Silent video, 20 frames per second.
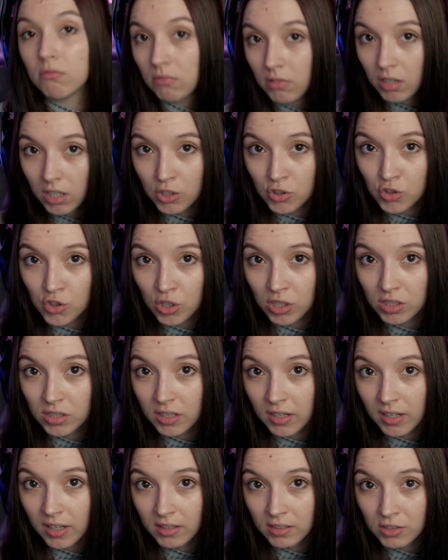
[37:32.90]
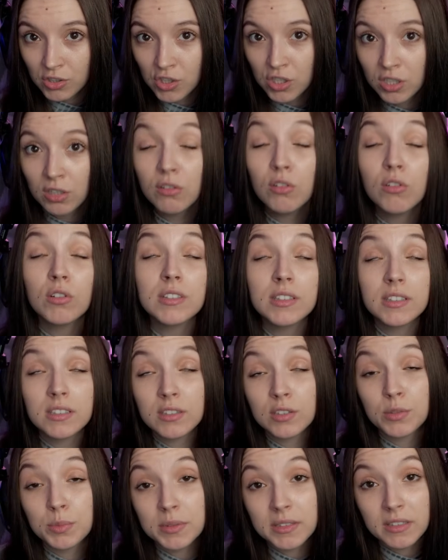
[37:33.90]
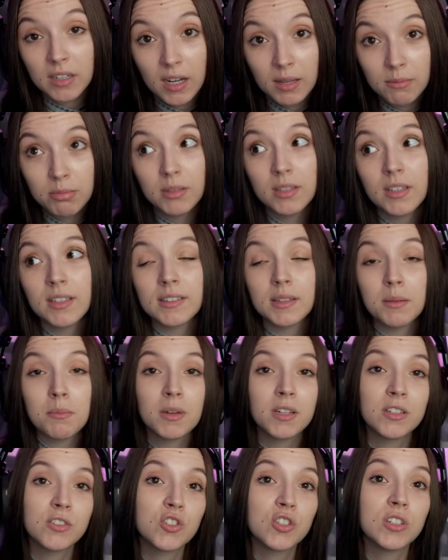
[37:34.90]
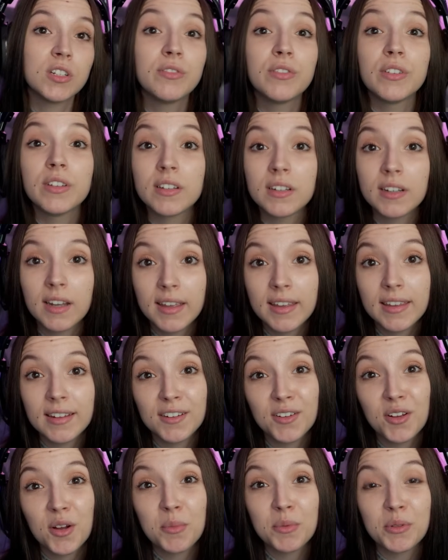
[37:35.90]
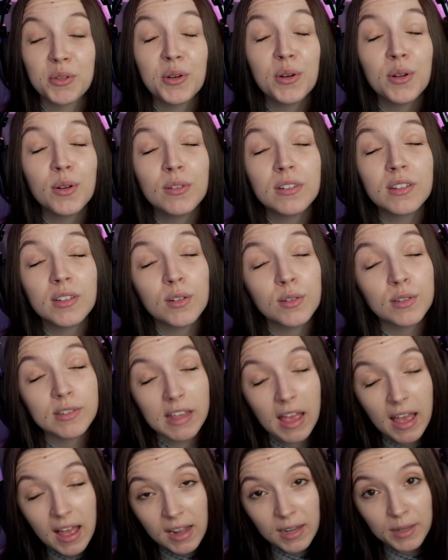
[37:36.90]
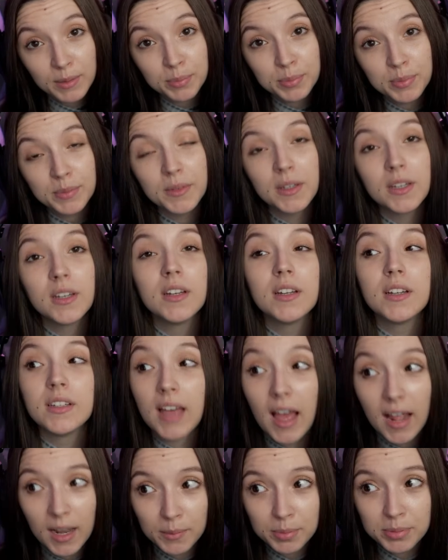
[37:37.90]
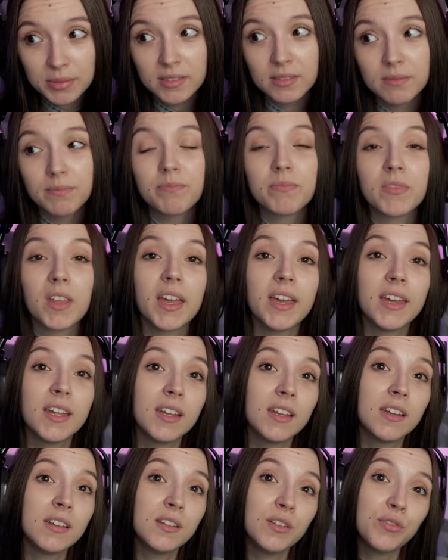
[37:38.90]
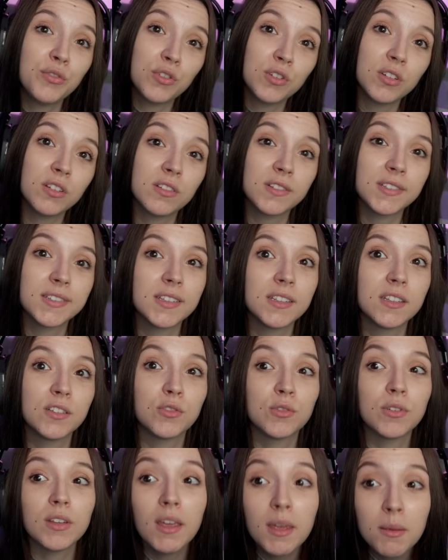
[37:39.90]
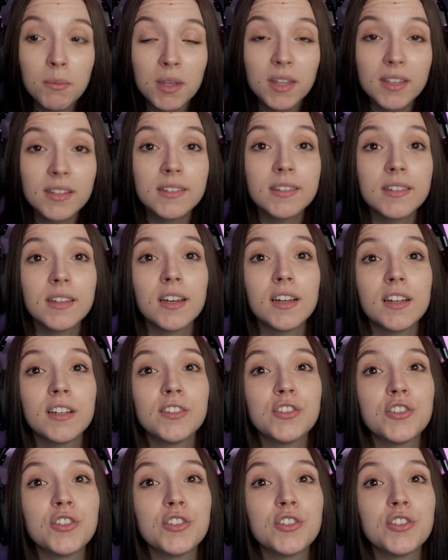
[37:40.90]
enjoyed the reaction. Consider subscribing, as I mentioned, leaving a like and a comment always, always help, helps. And if you're interested into gaming and such,